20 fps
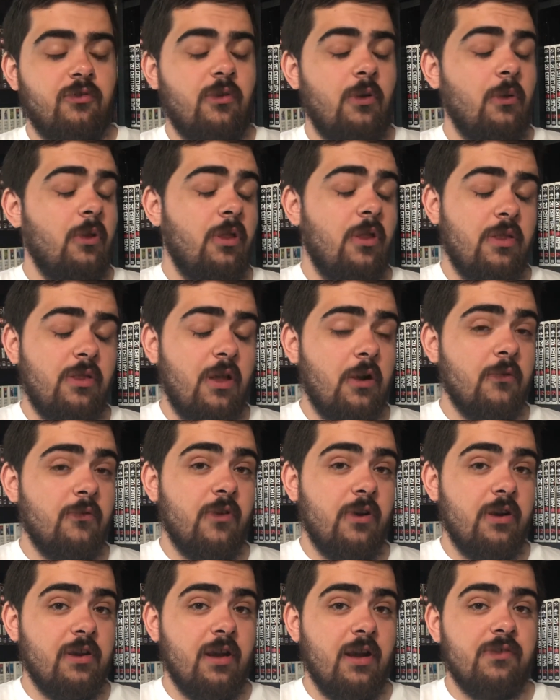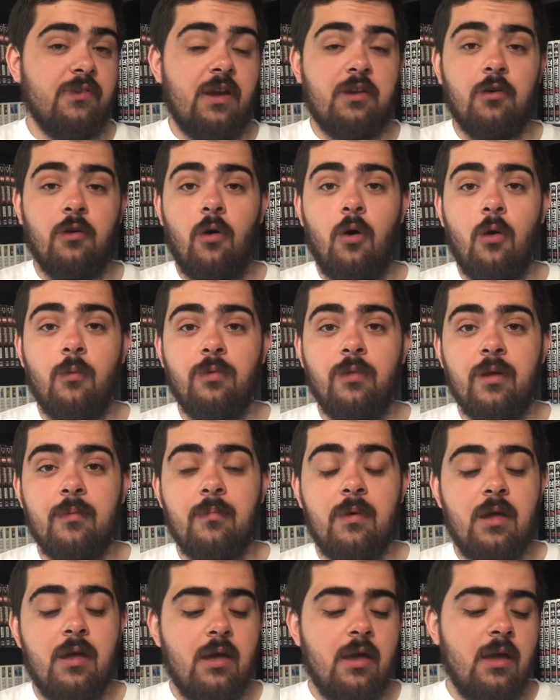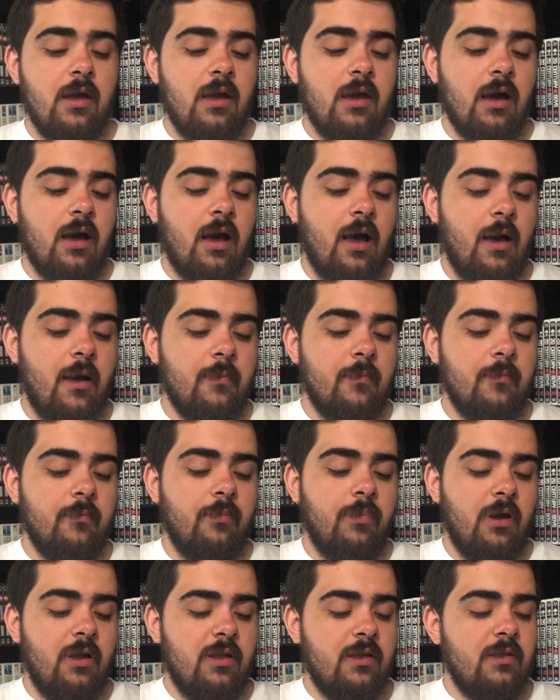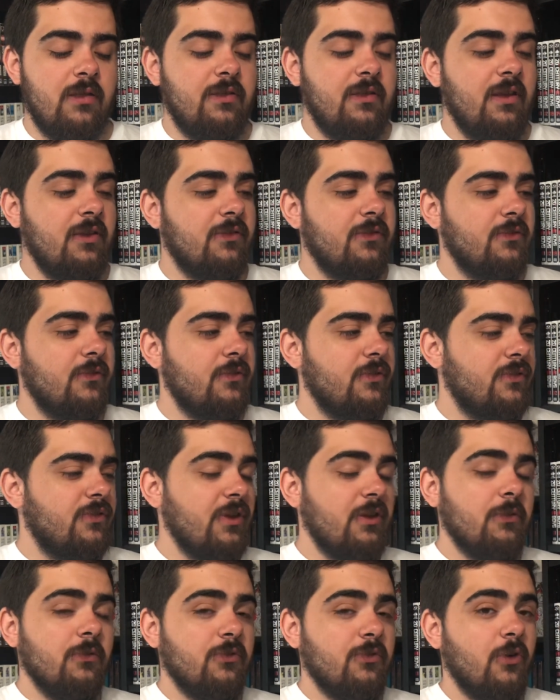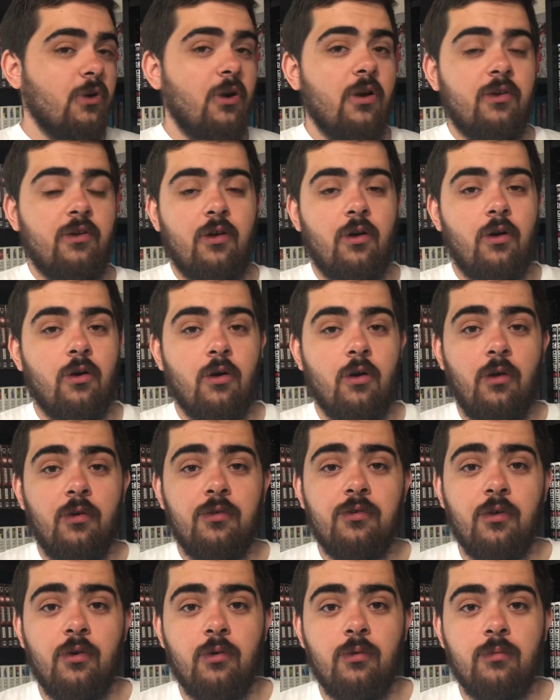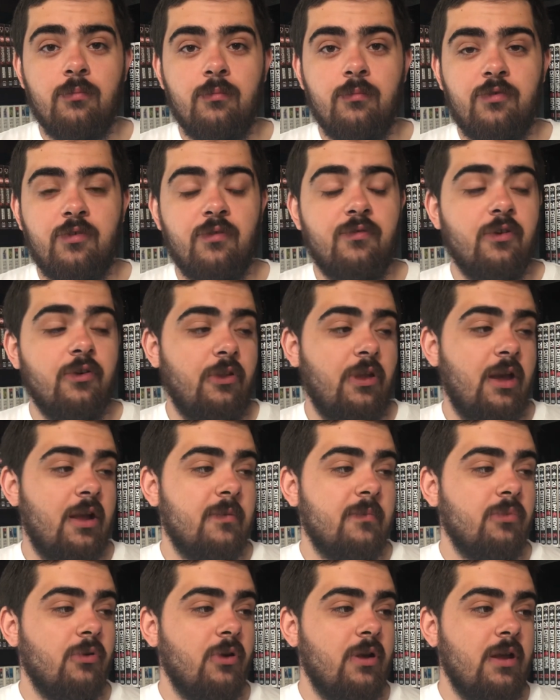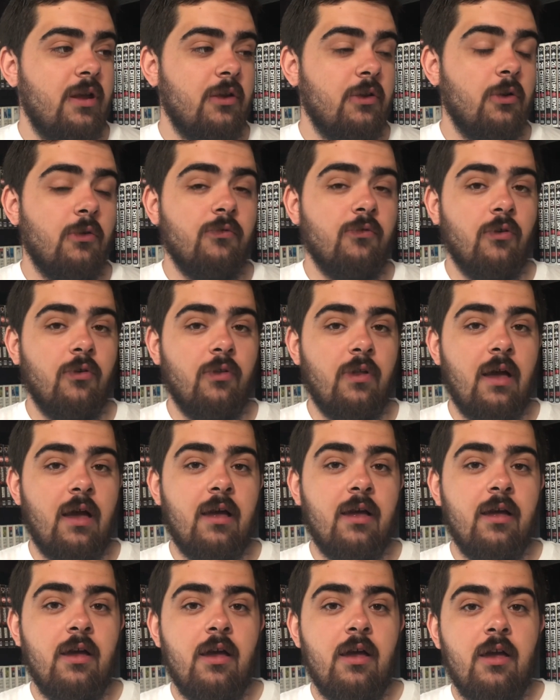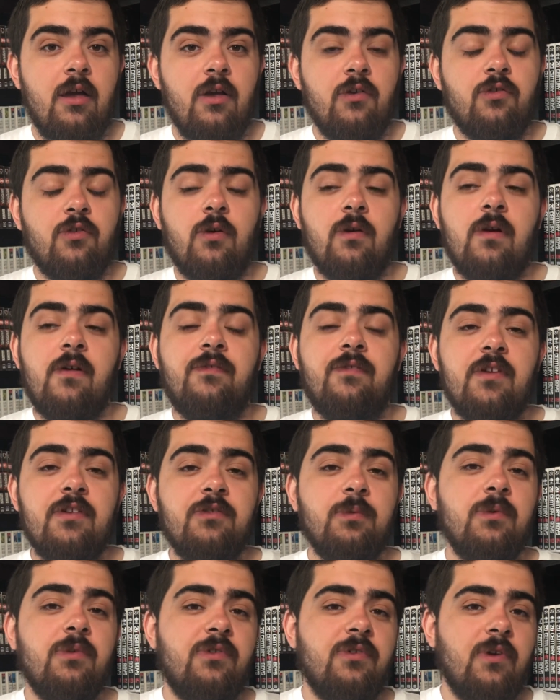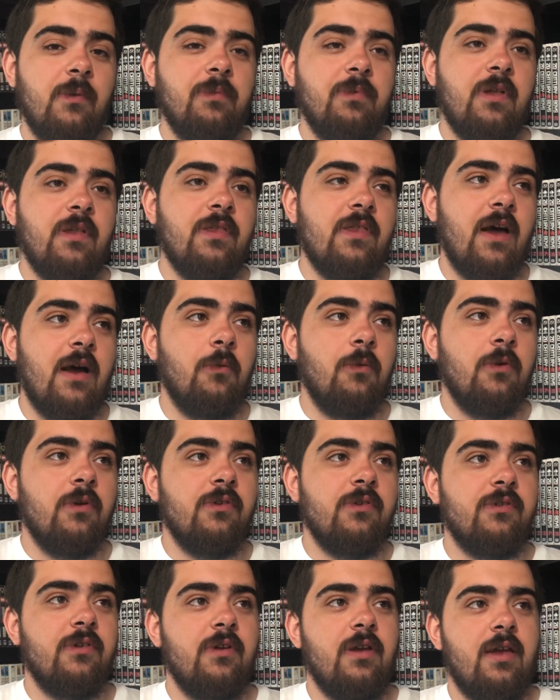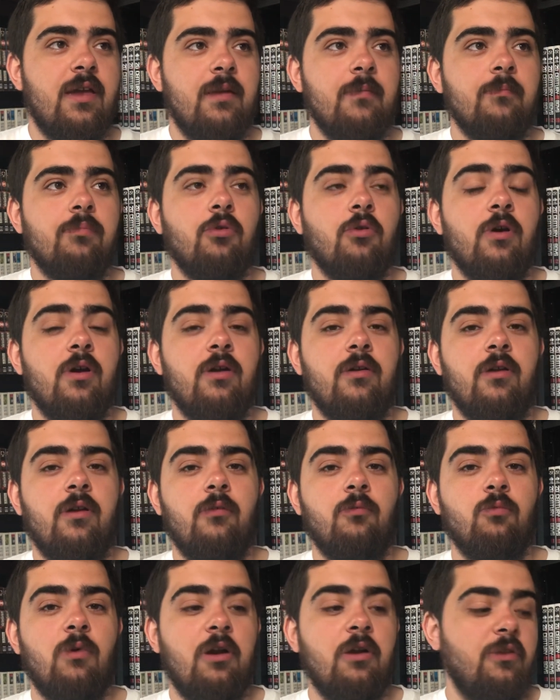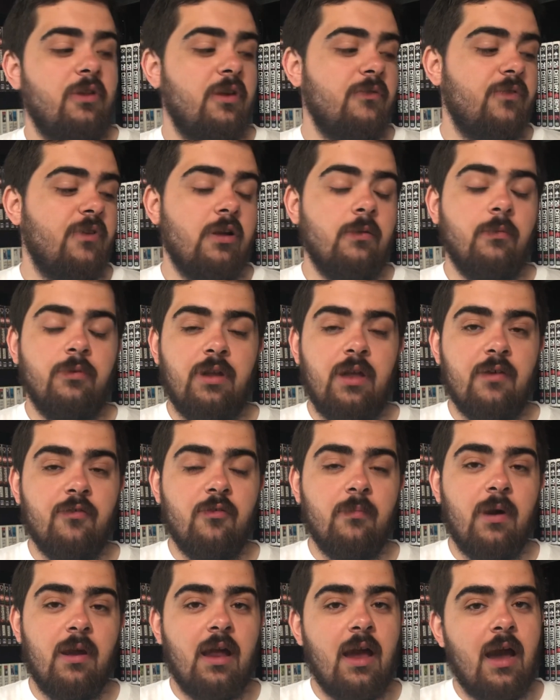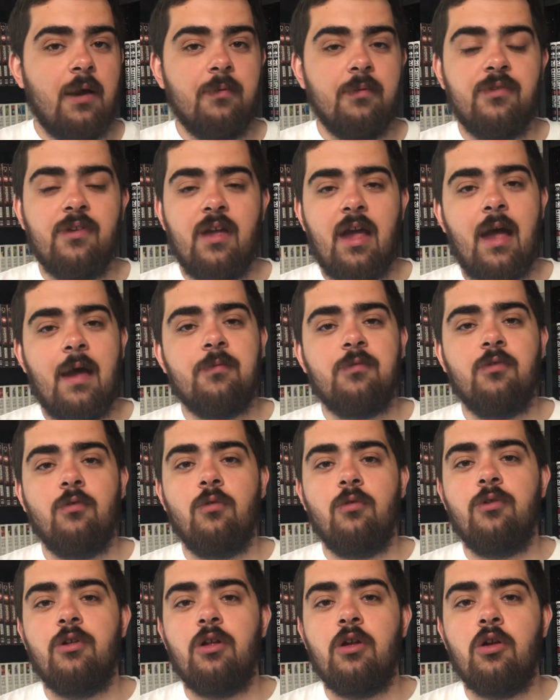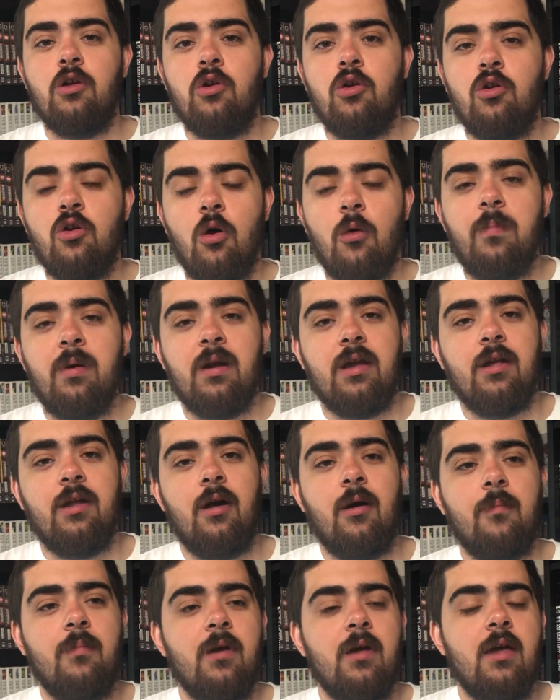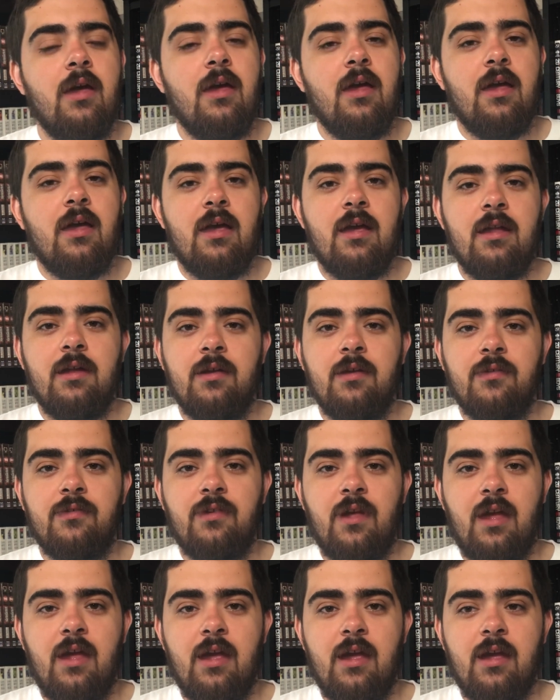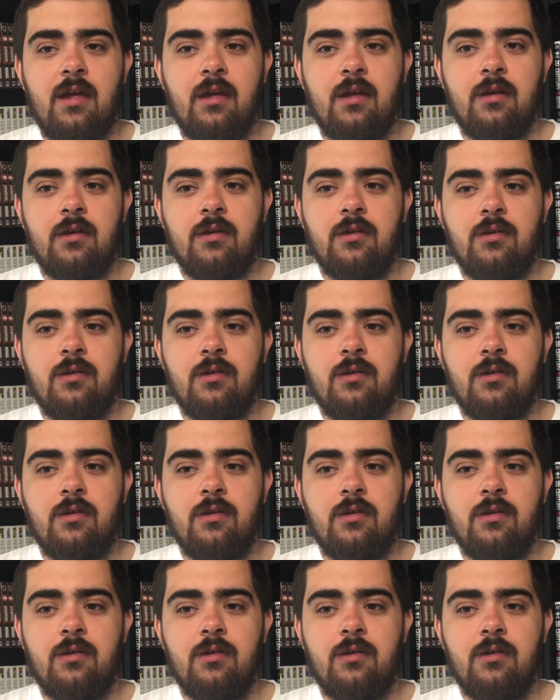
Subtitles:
that are very nice. I don't own them, but these singles are also severely out of print and go for a lot. So if this was something that was in print and readily available to everybody, I would say absolutely go pick it up. It is a